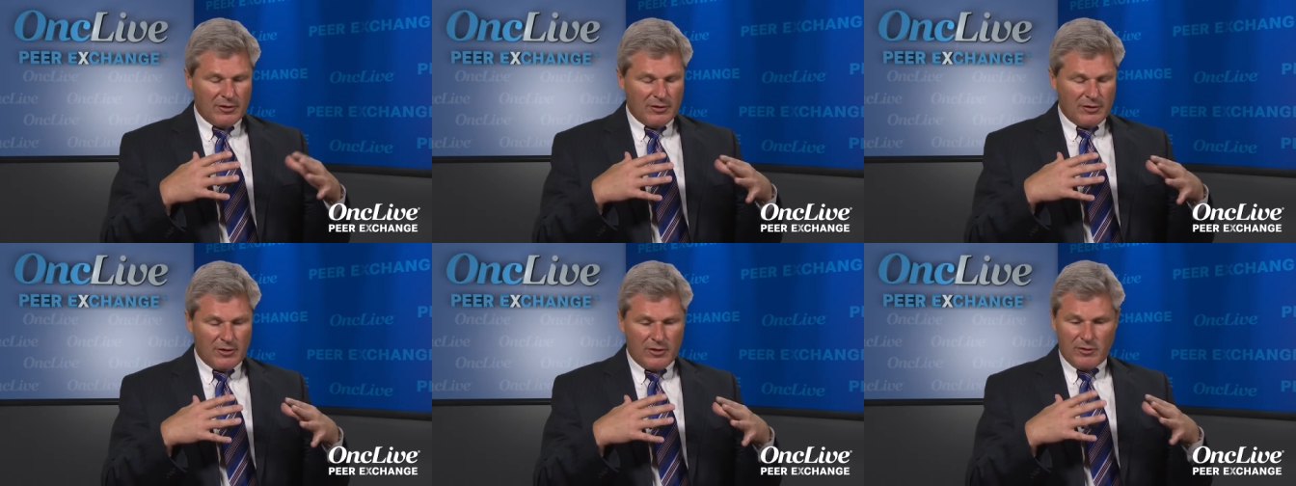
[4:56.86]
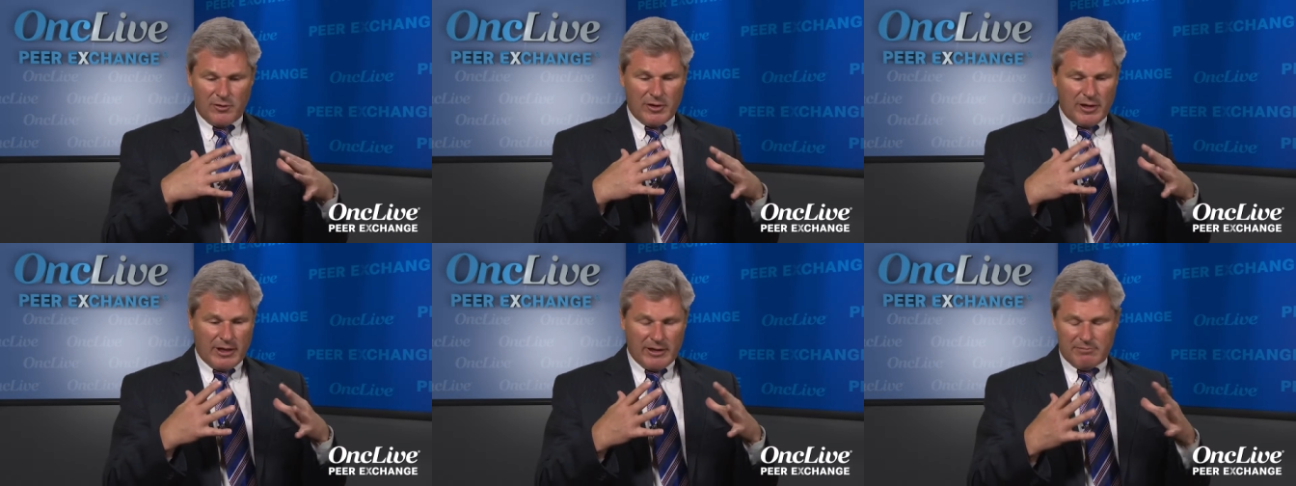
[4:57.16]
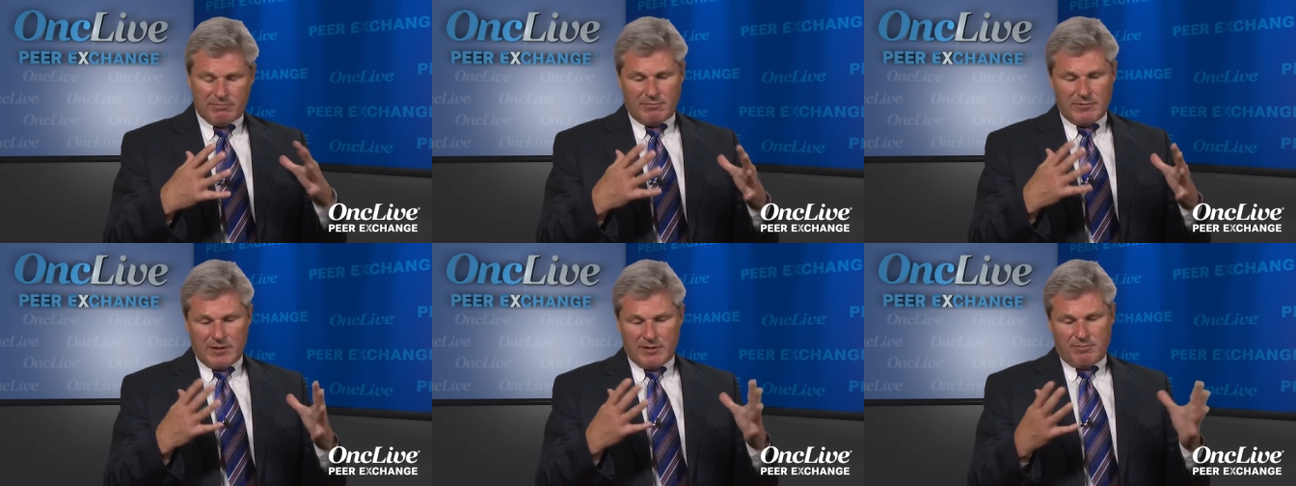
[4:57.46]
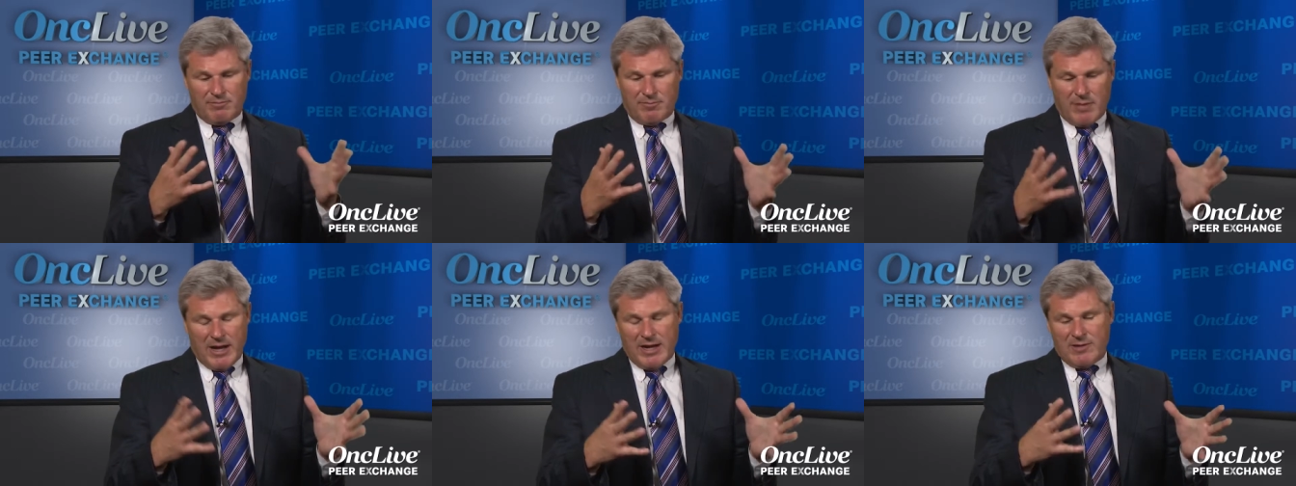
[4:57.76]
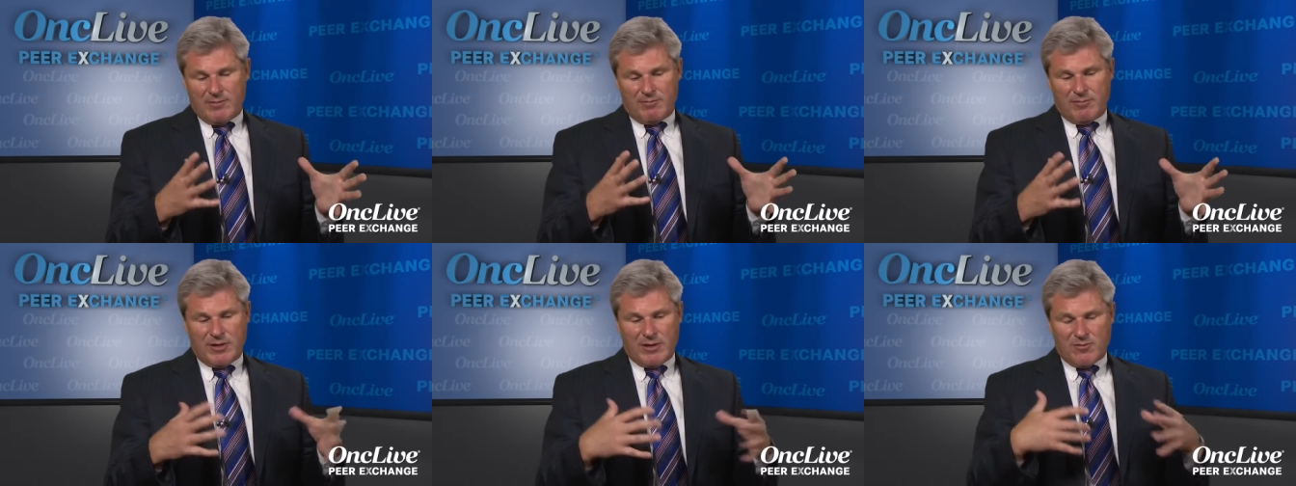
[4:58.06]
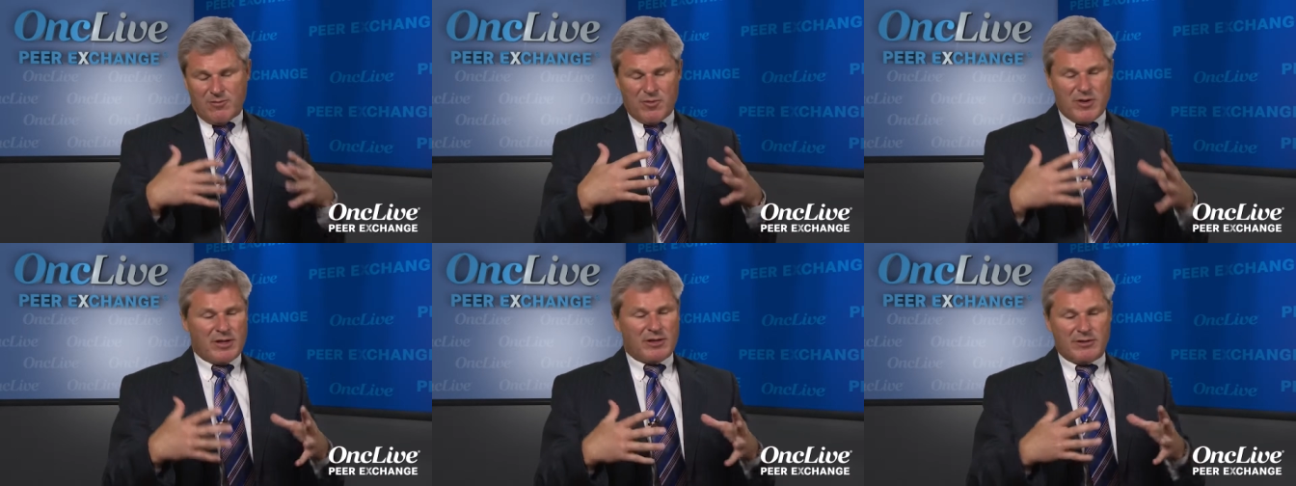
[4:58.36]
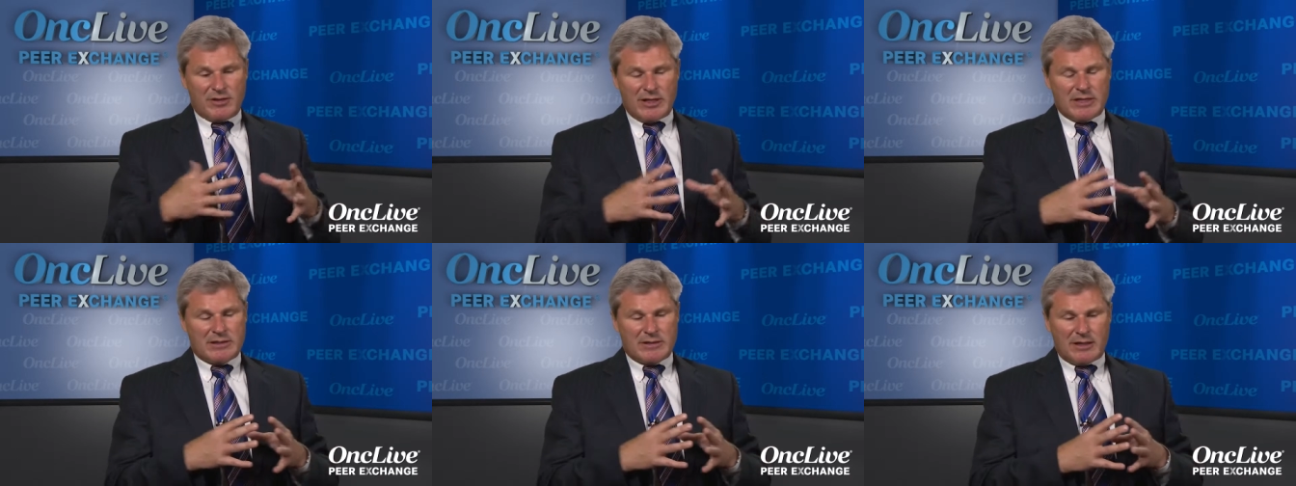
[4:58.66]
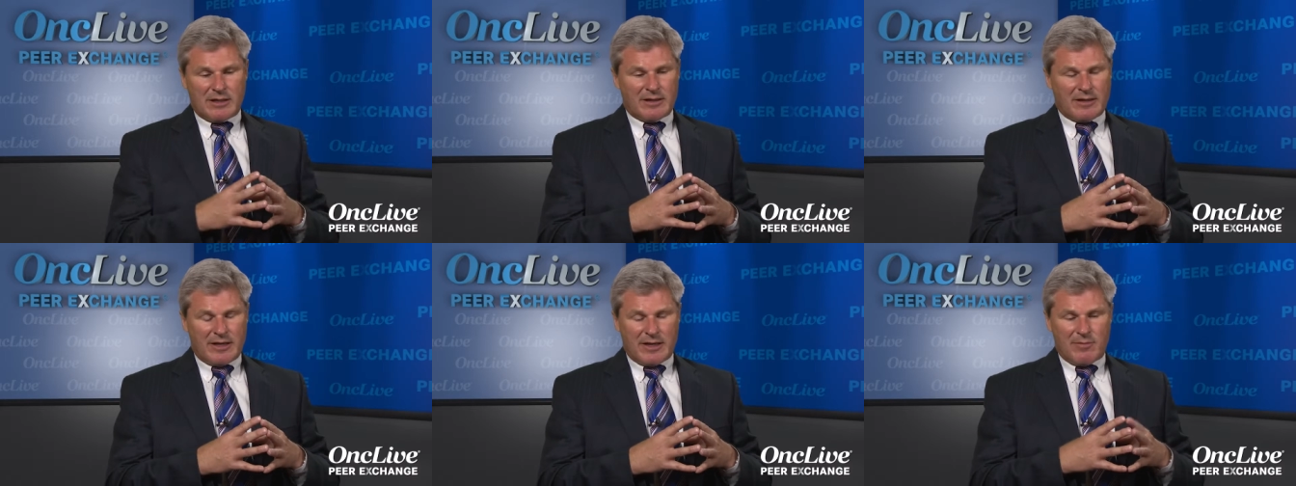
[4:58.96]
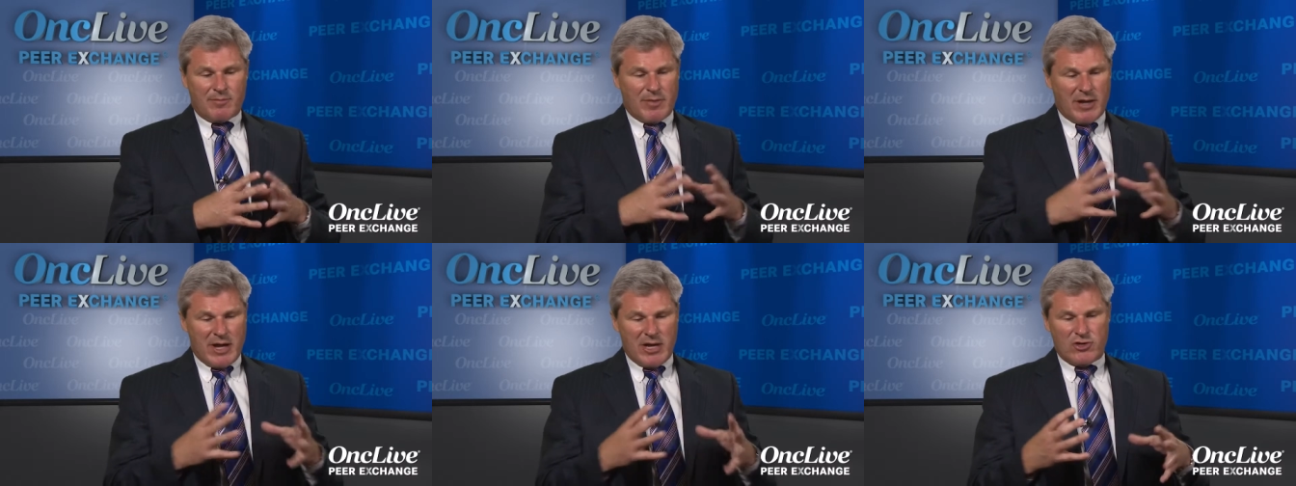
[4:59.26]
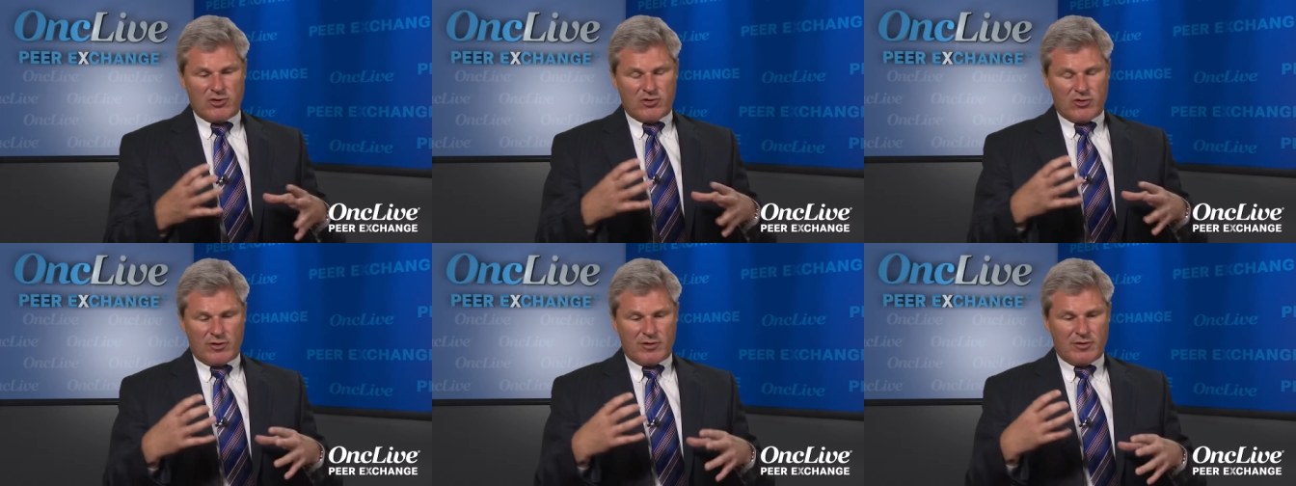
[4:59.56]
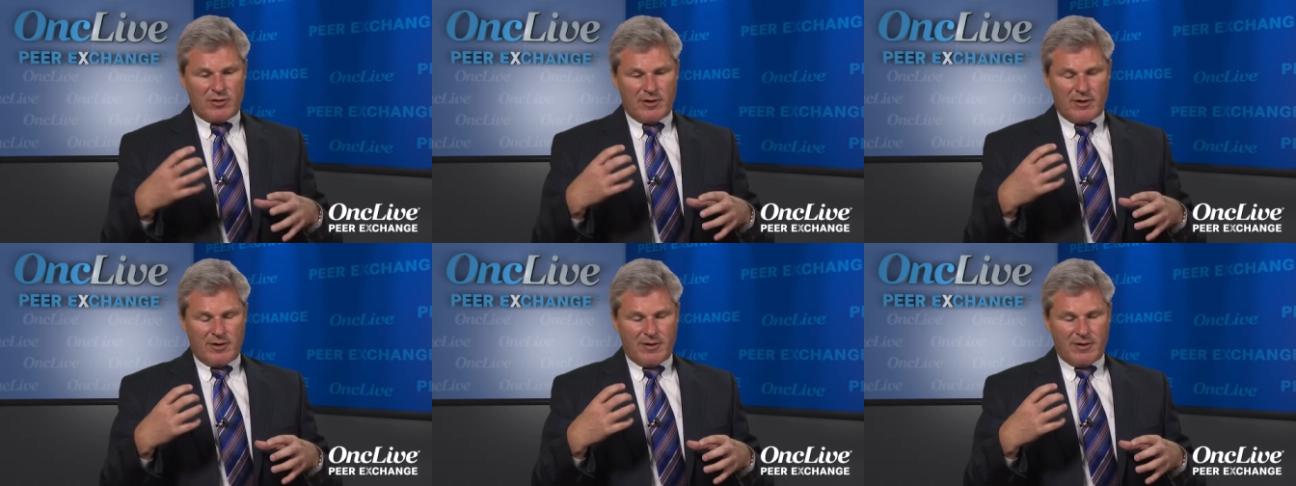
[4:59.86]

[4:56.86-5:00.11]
you know, it, it might be realistic that a patient